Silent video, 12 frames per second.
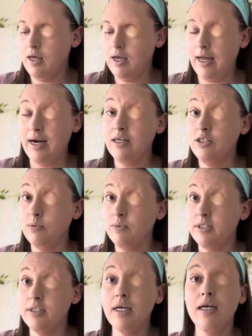And as you
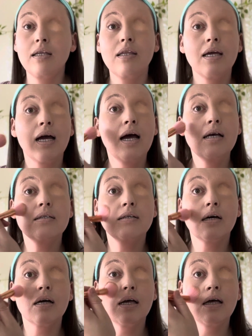will see, the eye
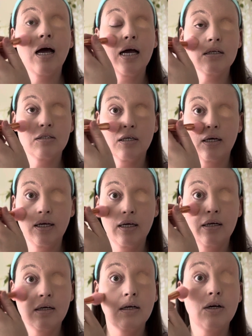socket actually